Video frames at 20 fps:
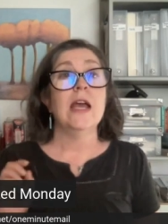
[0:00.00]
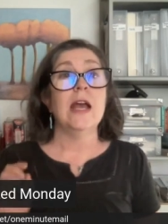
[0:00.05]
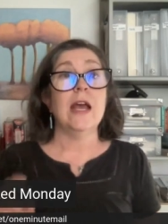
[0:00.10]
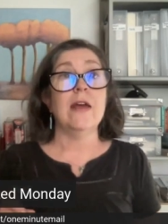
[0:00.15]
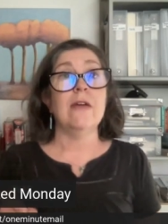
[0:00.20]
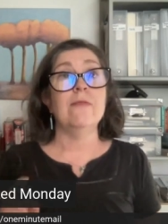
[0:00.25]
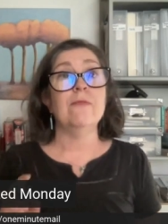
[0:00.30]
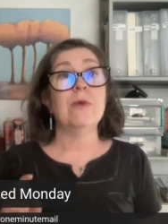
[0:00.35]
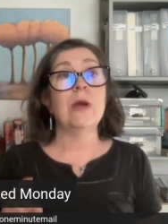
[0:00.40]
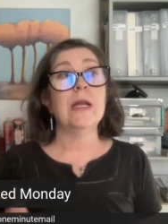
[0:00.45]

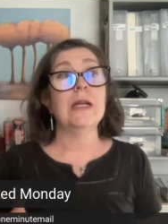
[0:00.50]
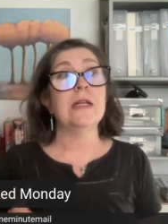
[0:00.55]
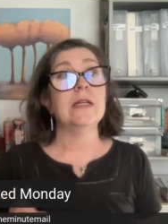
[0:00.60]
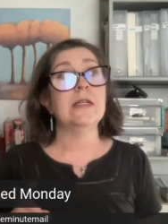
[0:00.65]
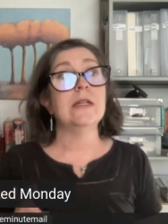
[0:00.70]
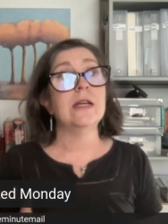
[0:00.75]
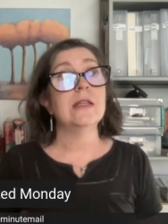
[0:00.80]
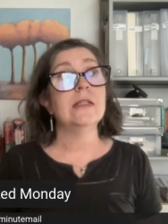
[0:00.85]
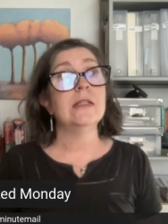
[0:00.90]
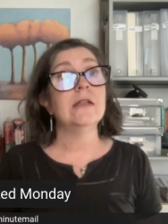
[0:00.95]
And when it
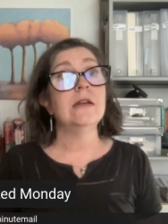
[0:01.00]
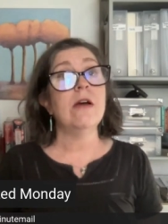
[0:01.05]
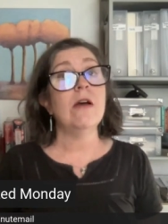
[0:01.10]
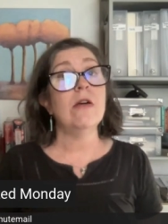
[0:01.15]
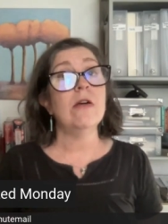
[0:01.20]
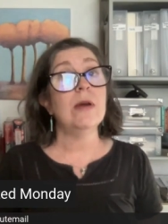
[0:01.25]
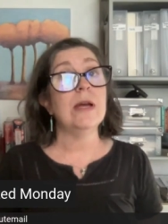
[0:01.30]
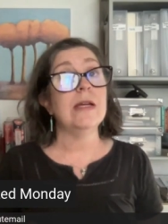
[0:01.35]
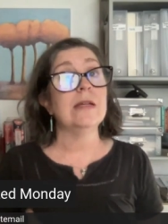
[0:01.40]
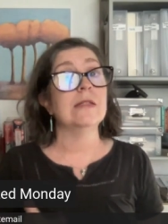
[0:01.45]
doesn't
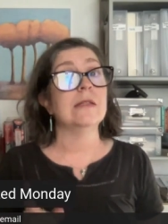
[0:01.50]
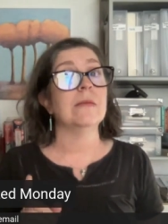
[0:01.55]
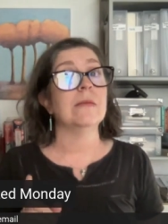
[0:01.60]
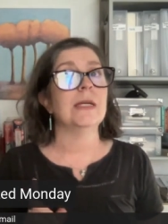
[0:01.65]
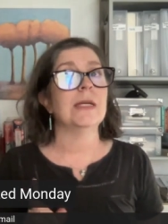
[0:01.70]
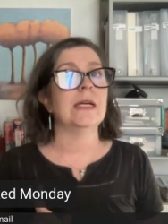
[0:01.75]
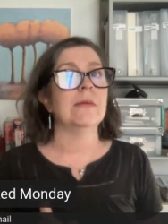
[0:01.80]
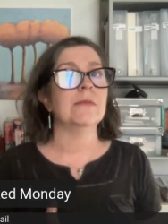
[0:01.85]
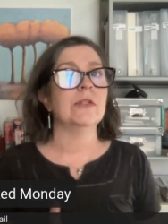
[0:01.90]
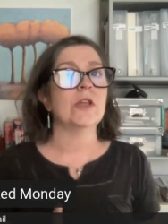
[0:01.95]
always, it
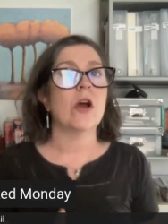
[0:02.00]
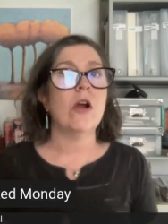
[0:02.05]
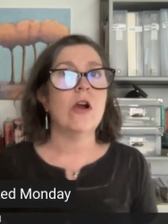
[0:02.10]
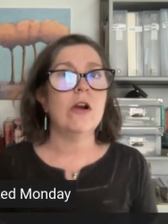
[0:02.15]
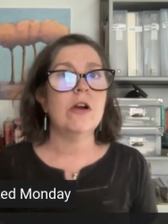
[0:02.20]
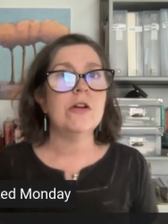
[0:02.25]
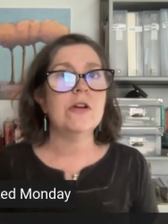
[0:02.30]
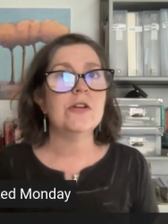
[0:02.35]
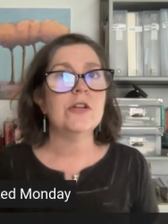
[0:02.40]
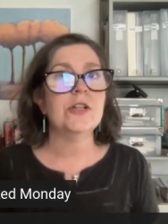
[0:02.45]
becomes
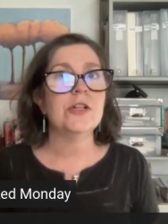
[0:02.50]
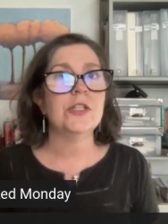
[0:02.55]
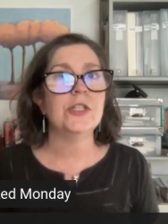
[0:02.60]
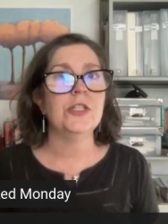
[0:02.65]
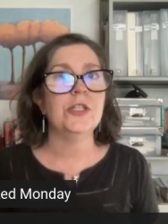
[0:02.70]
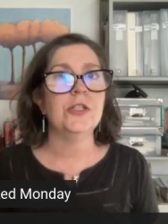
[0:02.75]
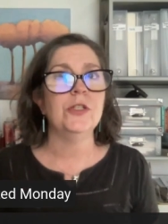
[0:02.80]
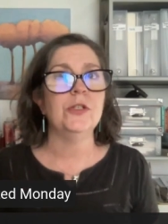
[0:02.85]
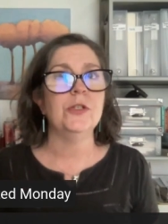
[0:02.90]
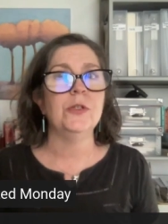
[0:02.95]
harder
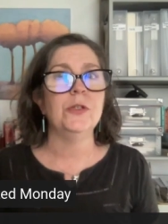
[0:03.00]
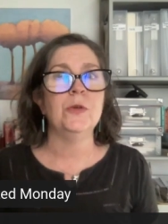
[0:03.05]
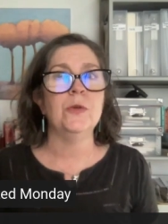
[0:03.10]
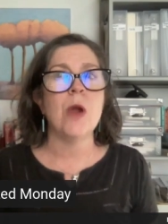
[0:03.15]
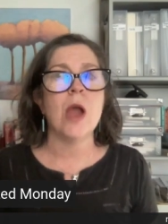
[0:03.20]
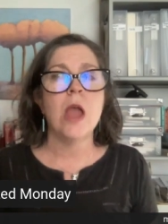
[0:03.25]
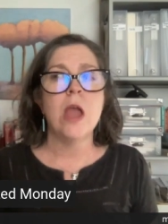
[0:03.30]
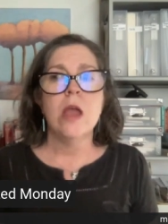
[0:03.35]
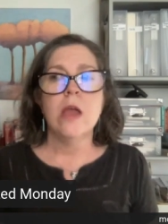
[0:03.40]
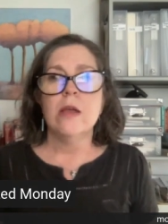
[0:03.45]

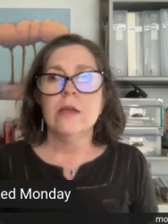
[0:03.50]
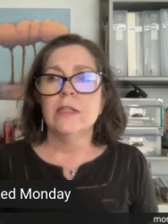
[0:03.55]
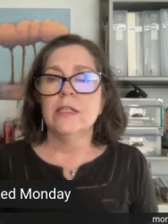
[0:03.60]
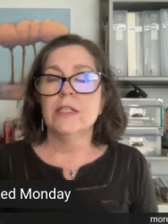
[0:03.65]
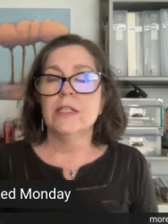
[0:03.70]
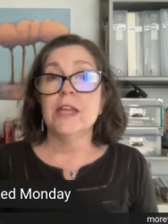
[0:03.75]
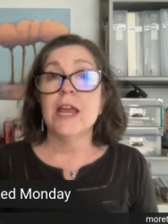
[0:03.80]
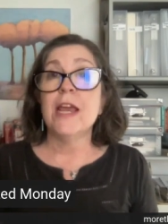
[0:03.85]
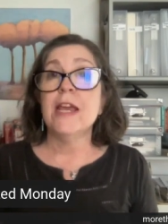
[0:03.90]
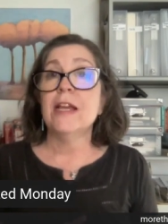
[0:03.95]
to
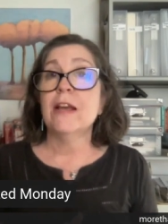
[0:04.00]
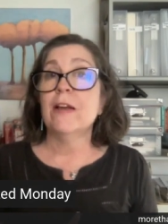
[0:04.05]
stay